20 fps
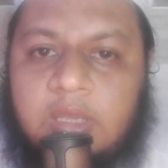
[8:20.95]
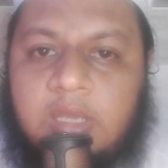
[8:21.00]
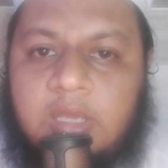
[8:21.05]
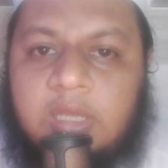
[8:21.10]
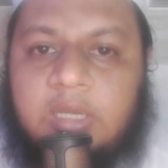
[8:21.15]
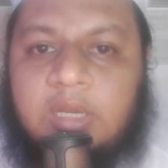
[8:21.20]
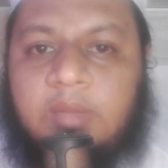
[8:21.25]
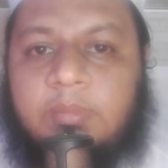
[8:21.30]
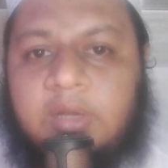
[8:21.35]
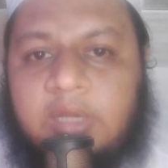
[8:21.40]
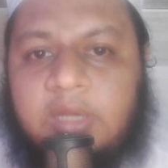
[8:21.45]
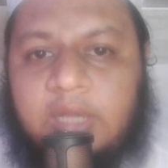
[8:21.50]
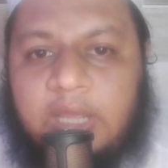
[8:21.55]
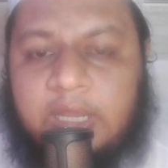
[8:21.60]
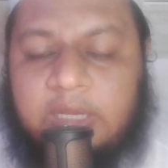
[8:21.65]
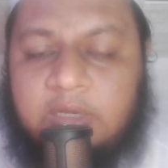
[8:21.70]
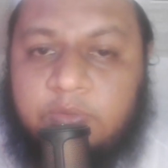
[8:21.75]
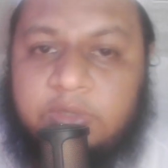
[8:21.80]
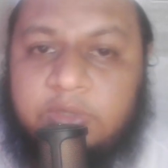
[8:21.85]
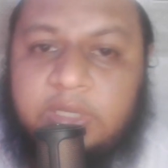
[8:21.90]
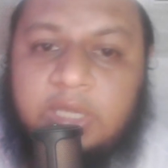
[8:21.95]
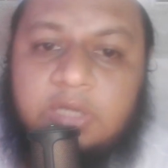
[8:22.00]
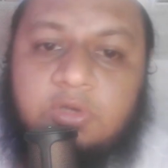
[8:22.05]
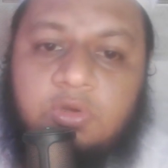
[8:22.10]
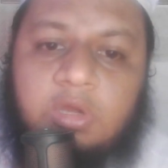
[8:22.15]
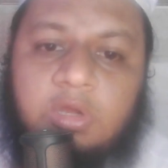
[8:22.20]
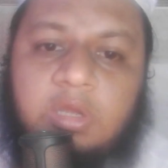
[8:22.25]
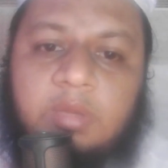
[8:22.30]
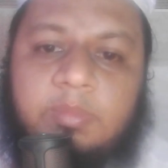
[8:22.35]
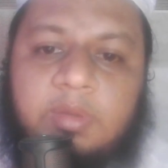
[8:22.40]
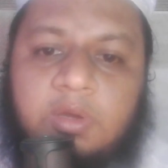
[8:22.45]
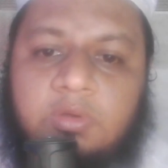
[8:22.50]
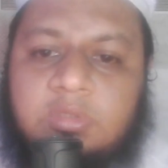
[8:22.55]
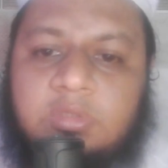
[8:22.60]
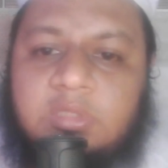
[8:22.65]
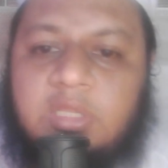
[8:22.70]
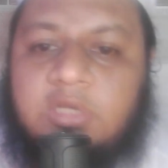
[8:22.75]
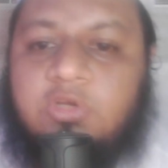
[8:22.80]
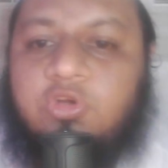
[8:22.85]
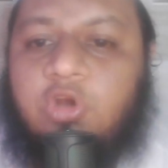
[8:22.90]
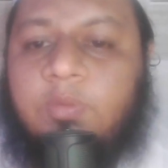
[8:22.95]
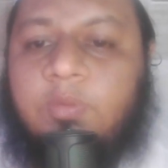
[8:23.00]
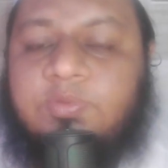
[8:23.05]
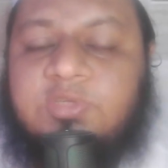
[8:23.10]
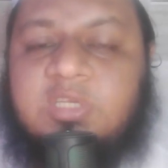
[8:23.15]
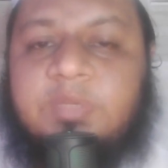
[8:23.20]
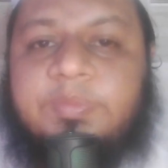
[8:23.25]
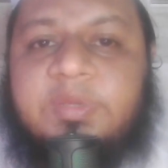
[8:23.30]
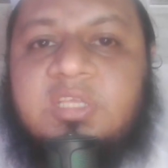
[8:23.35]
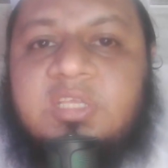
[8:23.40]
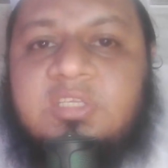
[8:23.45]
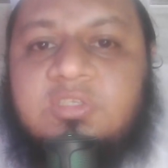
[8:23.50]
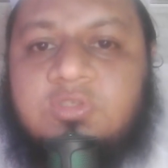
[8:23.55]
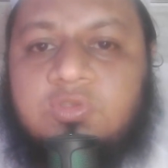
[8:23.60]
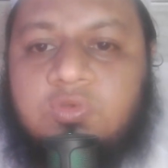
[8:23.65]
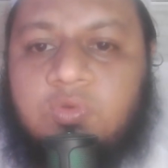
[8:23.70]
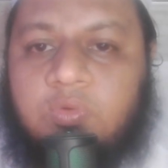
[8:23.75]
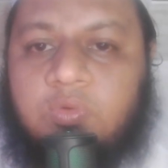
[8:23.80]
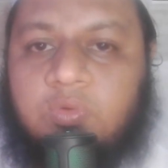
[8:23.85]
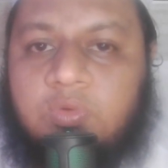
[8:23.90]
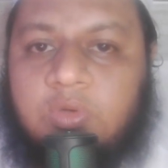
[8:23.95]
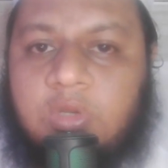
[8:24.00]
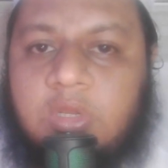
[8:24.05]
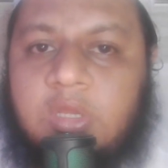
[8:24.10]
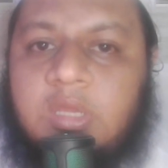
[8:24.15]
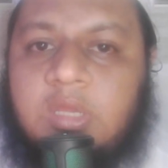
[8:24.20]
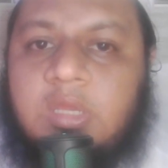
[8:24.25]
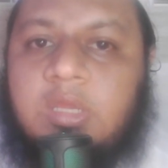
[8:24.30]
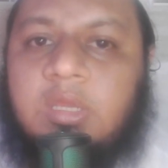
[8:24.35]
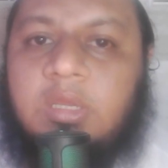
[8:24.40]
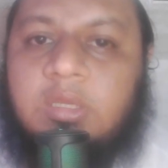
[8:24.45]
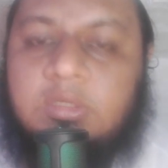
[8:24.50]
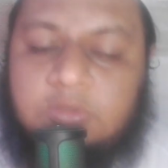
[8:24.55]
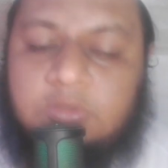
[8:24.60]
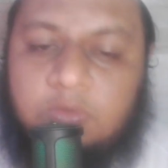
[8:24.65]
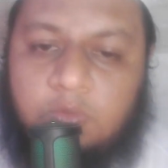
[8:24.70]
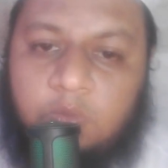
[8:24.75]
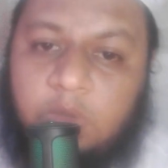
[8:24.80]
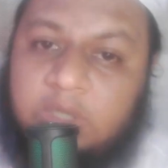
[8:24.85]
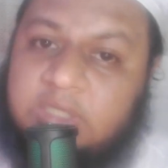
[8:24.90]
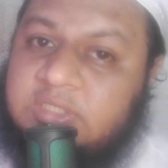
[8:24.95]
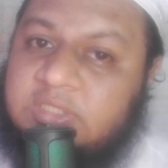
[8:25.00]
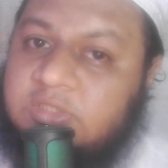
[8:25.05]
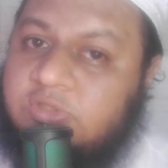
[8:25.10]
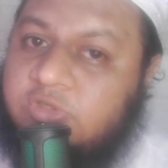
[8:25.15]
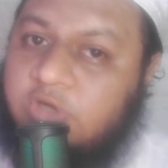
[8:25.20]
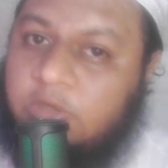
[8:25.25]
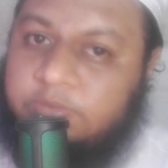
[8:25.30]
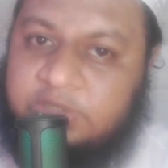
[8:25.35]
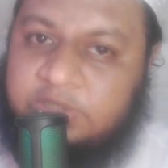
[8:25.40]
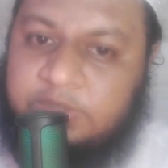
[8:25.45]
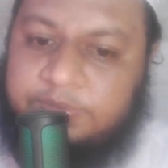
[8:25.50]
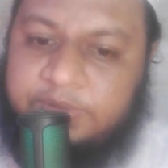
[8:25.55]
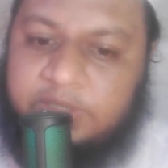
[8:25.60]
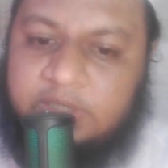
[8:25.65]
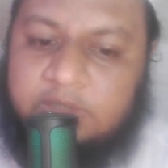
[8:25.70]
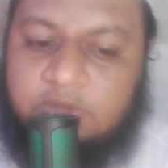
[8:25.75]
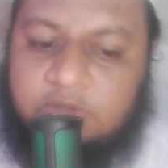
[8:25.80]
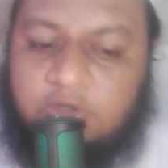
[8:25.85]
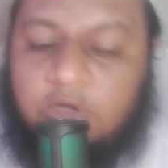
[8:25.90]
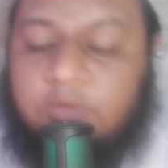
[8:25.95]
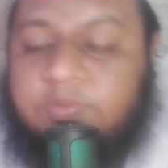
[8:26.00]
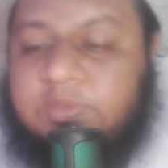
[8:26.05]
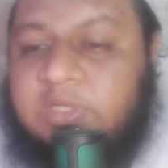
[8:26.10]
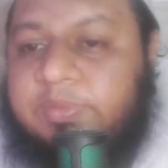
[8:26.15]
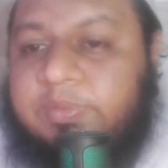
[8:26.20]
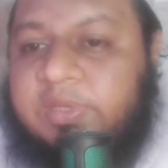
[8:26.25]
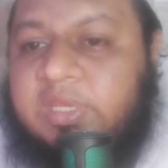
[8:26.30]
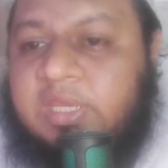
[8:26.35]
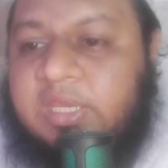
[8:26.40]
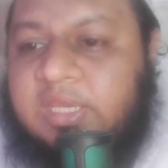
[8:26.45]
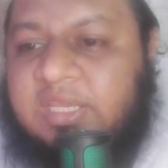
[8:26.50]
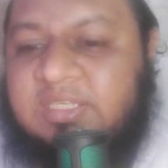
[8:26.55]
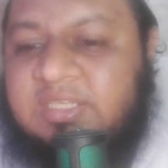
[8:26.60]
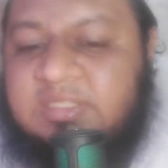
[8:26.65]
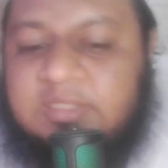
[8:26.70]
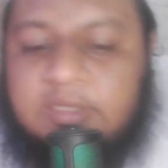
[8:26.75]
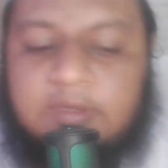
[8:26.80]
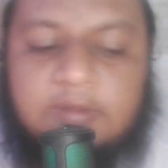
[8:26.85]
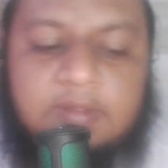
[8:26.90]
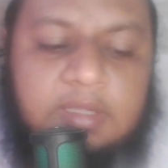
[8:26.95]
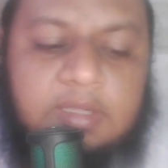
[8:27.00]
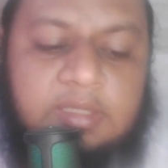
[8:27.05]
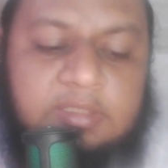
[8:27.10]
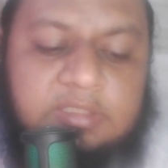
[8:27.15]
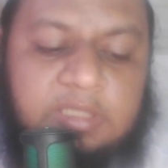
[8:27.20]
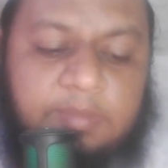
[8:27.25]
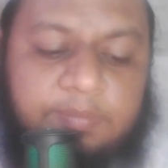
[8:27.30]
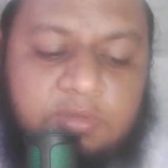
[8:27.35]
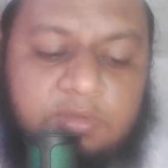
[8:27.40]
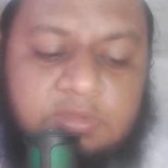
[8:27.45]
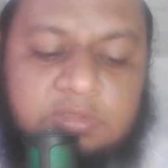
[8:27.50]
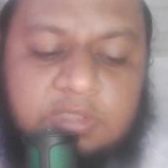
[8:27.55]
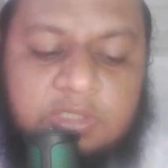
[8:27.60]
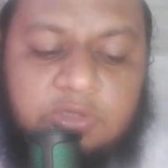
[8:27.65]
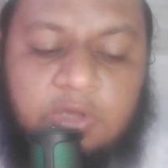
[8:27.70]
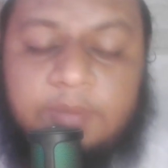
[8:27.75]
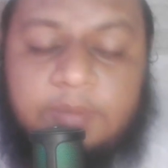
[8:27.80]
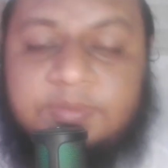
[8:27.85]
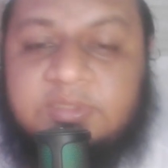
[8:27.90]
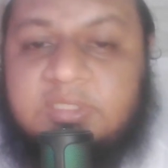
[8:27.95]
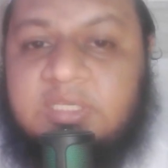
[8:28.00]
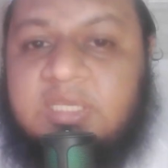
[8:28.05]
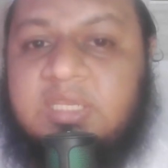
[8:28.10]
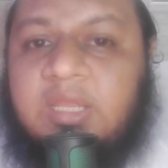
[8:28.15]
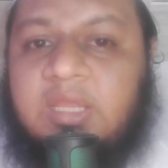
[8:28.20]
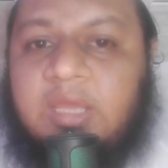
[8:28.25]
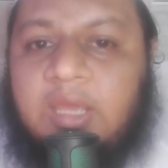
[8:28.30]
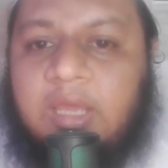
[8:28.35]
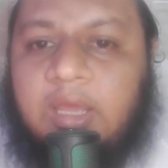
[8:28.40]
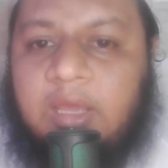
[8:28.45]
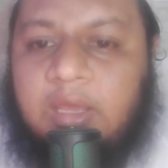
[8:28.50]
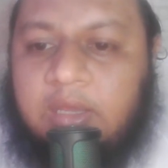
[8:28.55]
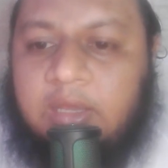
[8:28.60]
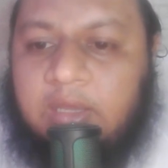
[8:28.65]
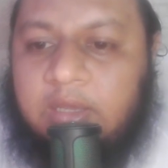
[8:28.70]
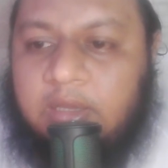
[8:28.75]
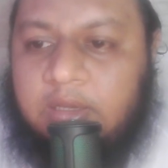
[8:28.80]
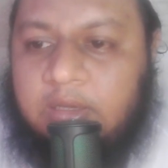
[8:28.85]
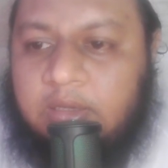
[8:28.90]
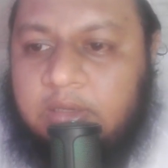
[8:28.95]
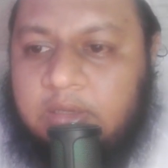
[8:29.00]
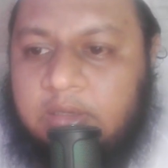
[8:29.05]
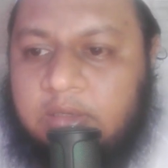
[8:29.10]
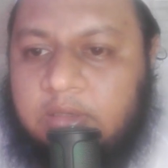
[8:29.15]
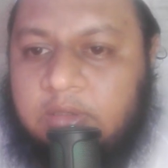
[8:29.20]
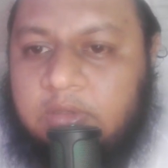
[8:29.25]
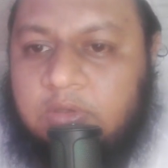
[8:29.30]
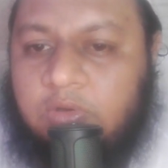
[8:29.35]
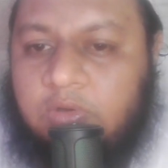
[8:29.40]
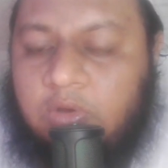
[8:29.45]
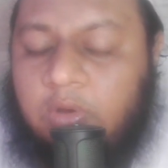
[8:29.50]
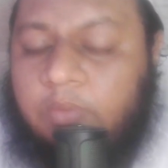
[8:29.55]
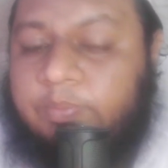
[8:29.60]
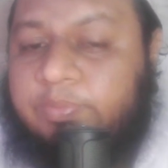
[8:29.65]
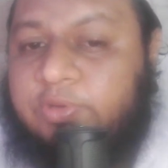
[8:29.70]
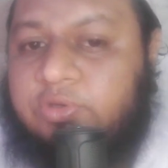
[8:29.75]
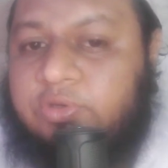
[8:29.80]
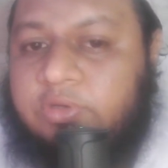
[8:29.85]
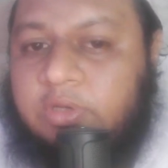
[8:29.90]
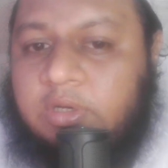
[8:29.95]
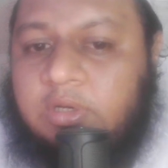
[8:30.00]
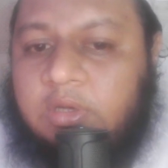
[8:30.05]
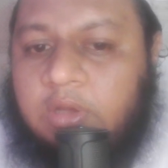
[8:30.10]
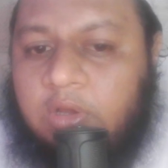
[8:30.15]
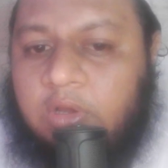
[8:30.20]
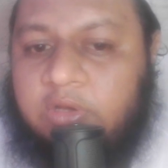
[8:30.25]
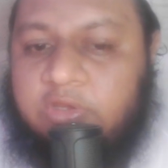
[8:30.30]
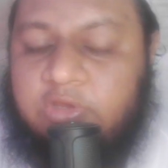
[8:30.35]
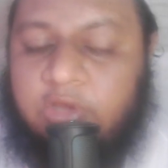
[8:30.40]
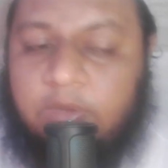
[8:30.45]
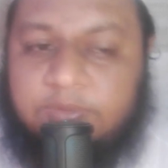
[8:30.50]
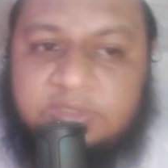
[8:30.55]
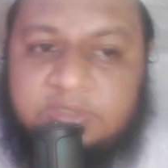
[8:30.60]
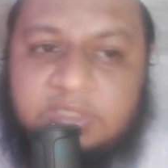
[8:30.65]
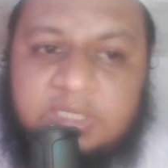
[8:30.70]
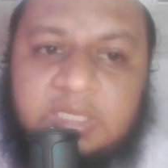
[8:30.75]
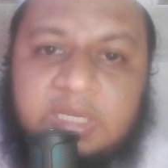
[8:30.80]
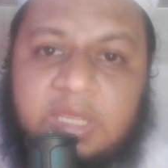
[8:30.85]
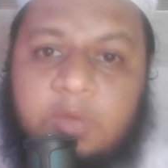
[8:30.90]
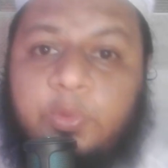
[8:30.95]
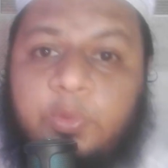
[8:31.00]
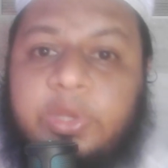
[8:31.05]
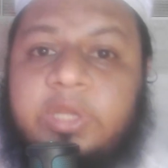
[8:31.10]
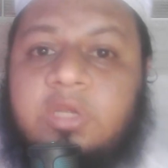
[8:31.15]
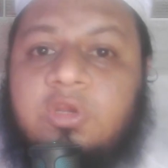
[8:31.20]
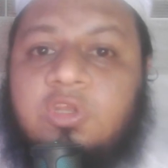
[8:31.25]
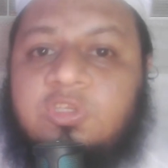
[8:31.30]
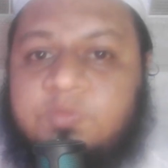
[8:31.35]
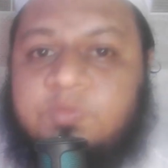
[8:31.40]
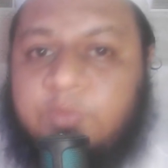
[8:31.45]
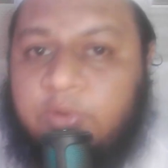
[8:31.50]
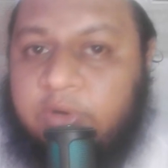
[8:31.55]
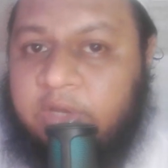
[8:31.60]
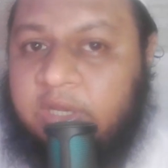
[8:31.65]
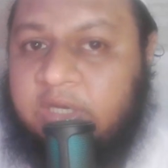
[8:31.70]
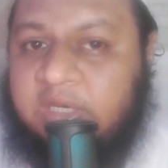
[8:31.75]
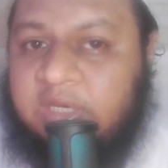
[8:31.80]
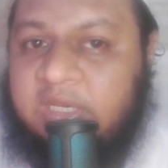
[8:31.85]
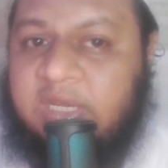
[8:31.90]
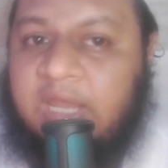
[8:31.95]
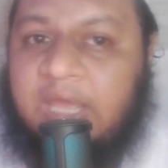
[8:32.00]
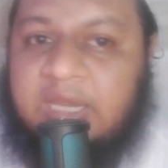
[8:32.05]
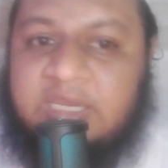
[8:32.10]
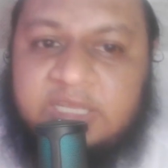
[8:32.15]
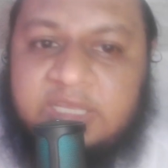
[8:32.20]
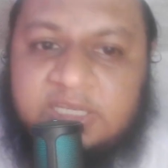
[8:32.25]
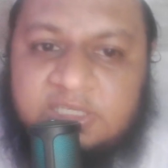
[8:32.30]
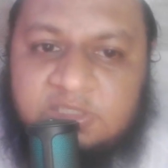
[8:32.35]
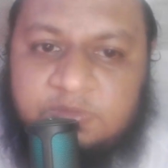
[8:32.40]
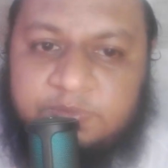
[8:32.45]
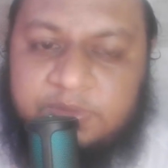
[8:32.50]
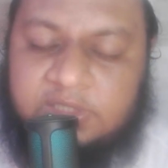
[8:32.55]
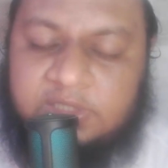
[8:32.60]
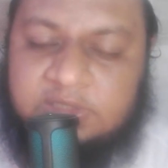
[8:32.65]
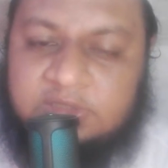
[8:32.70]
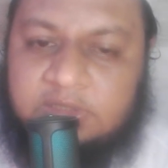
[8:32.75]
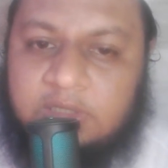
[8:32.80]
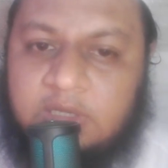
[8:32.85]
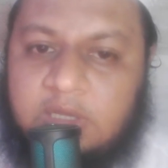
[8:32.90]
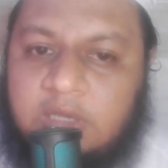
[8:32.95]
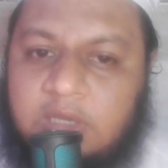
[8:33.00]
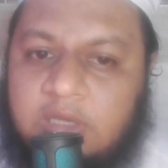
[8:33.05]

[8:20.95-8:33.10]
Number 9, we can talk about the dropshipping store. So what is dropshipping? Dropshipping is, suppose you have seen a computer or you have seen a weight loss product in AliExpress.